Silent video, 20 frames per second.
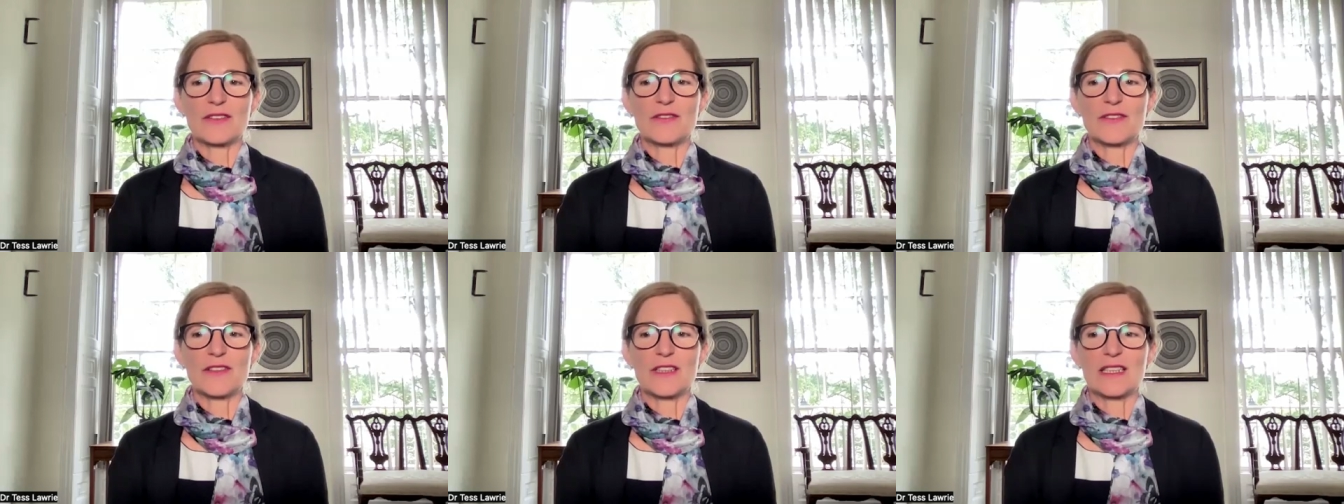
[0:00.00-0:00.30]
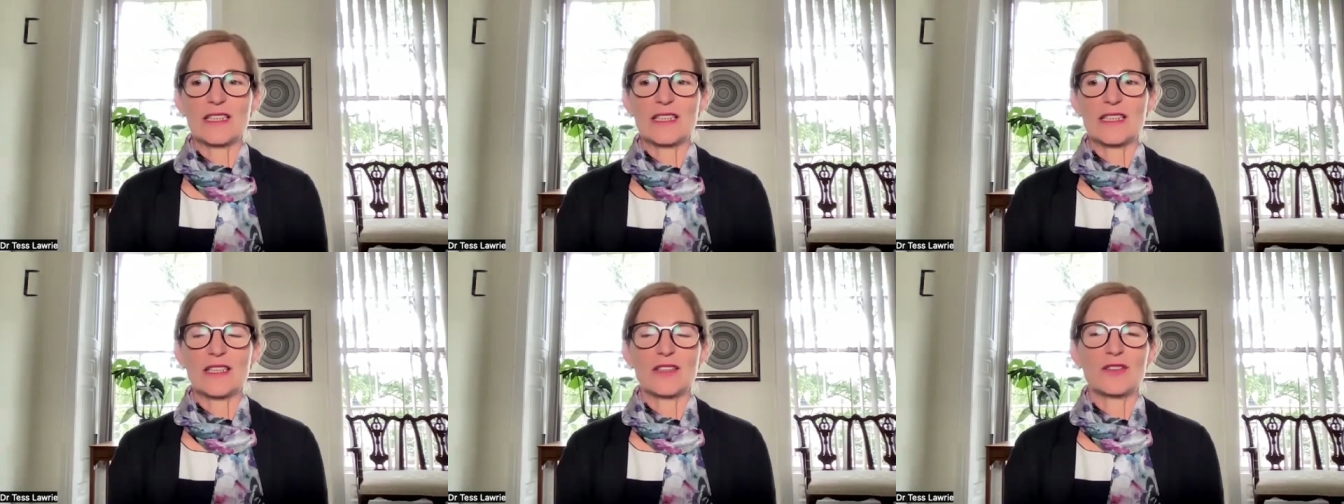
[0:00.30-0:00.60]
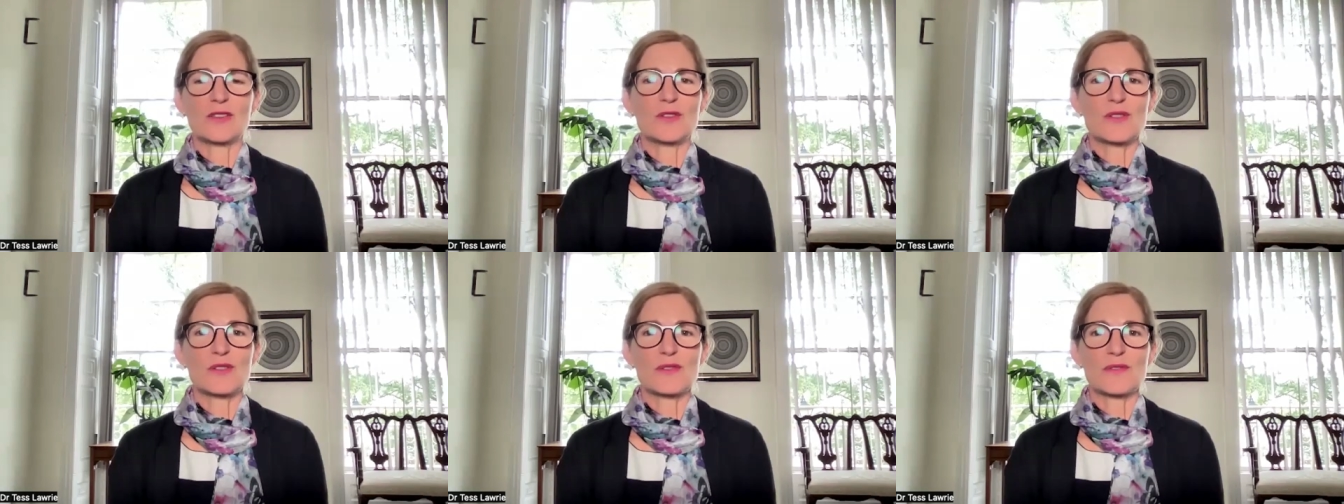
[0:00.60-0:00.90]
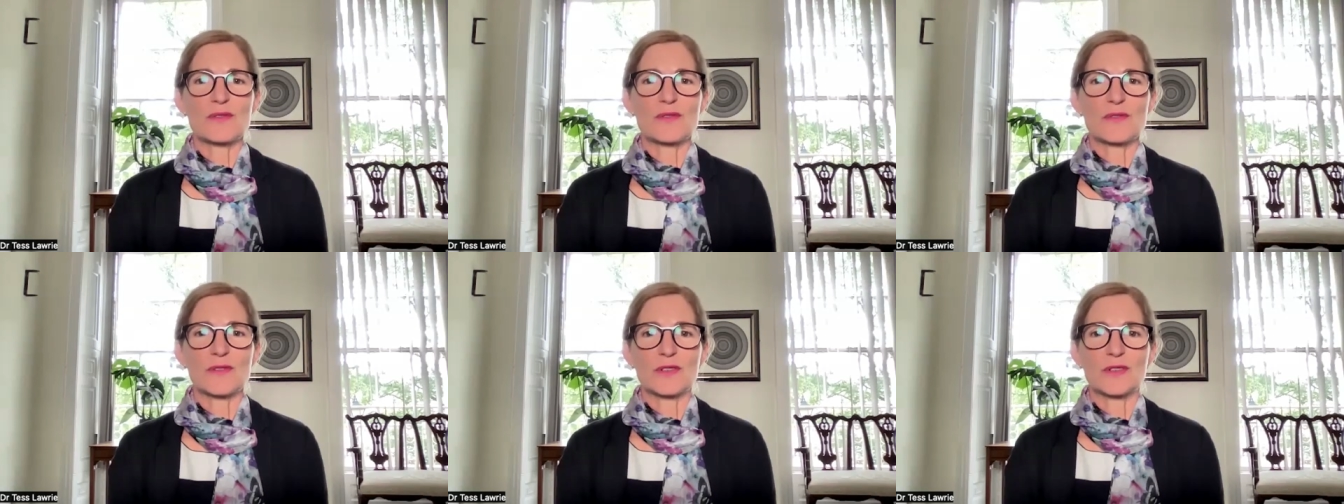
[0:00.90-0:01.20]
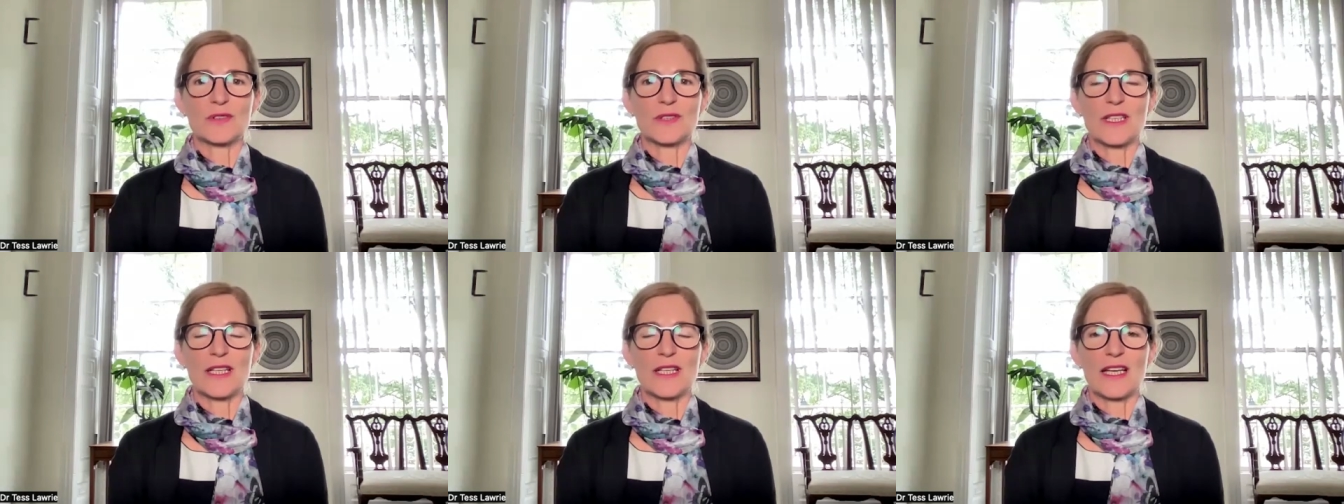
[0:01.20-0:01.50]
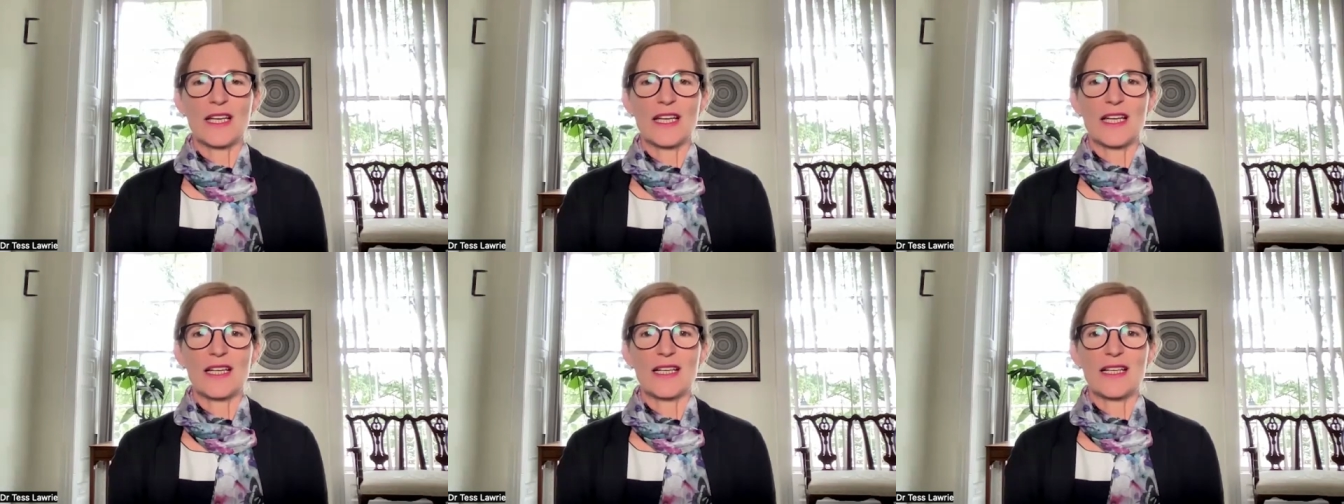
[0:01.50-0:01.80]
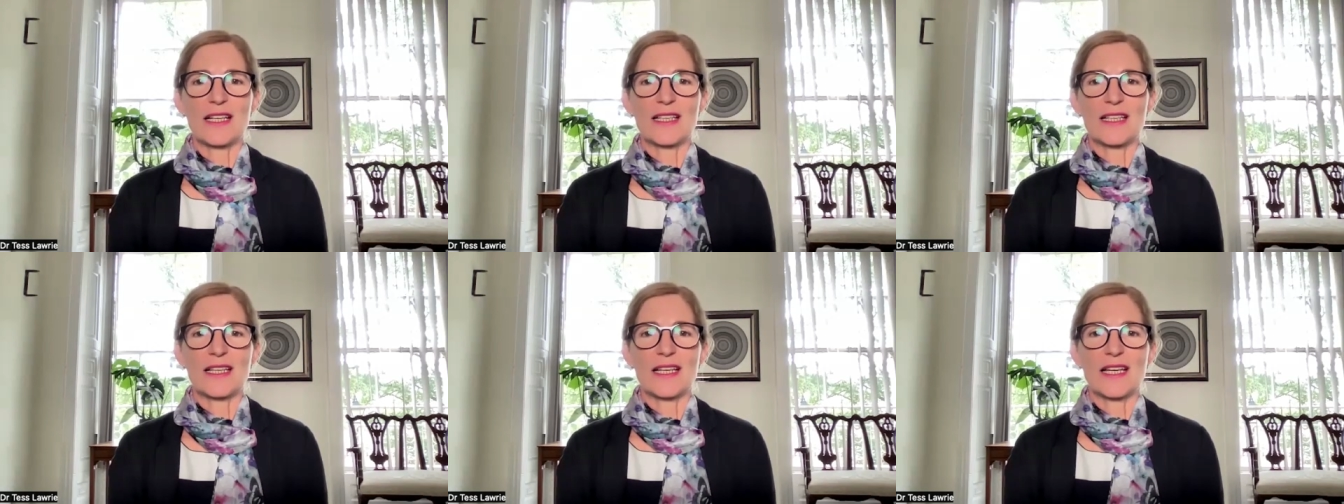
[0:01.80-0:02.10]
feeling useful
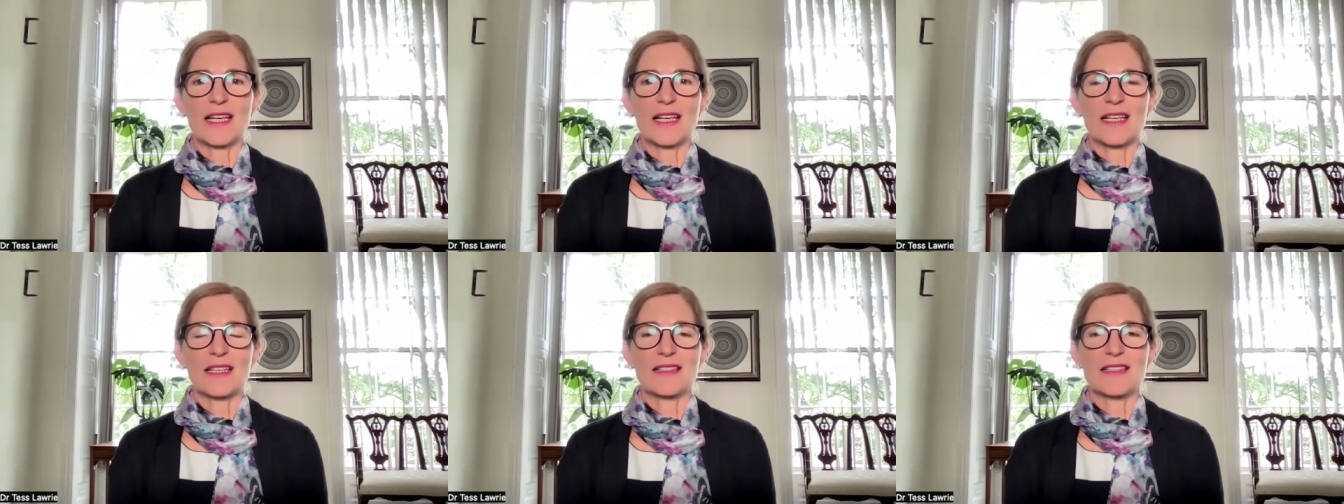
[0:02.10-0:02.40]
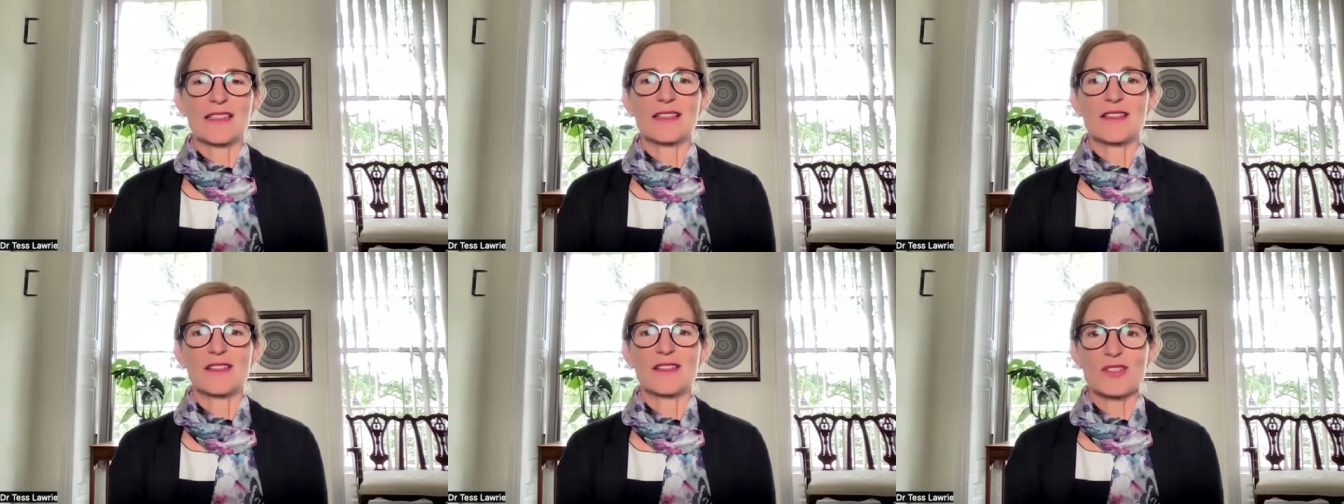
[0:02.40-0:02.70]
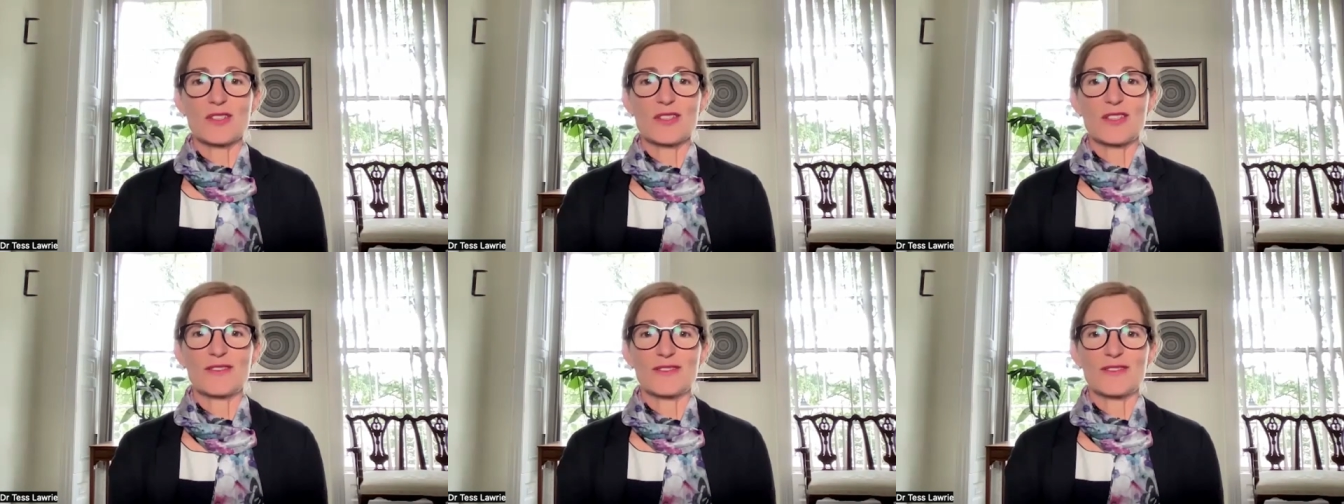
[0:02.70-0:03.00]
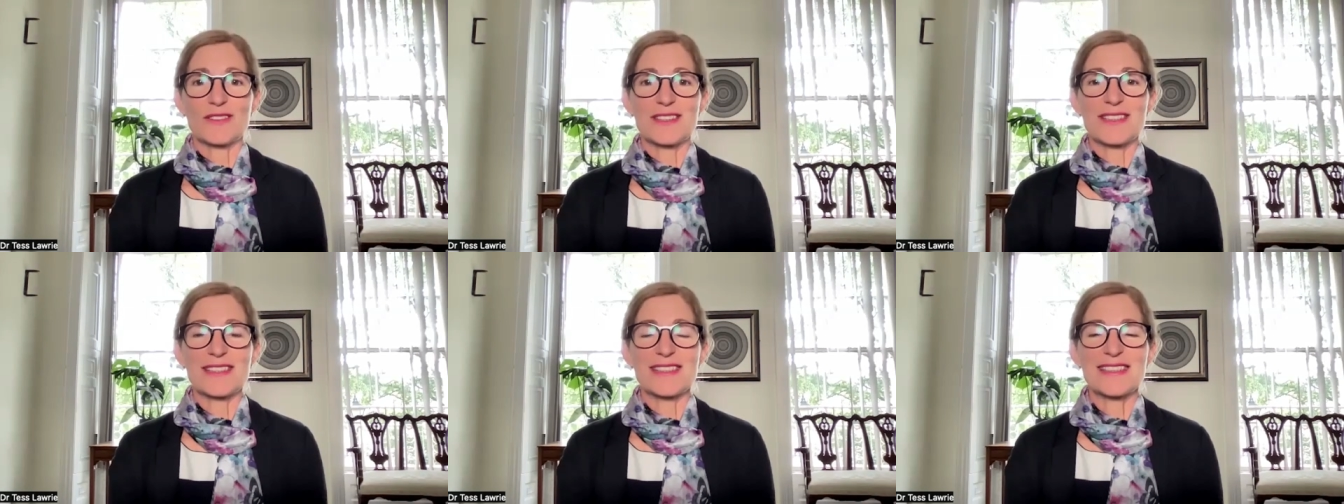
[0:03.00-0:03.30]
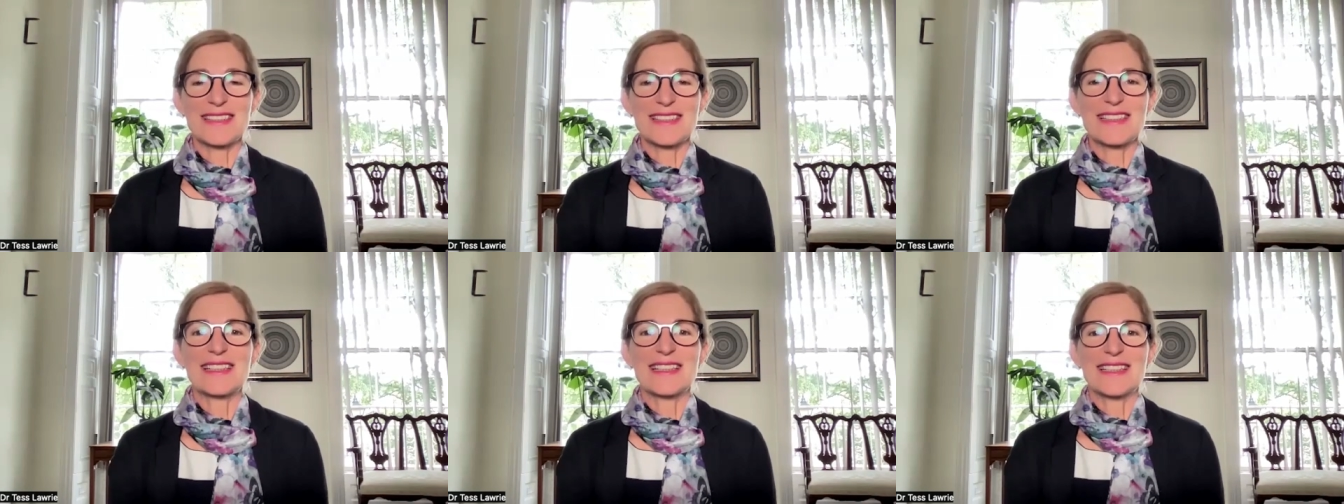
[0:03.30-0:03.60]
and in service.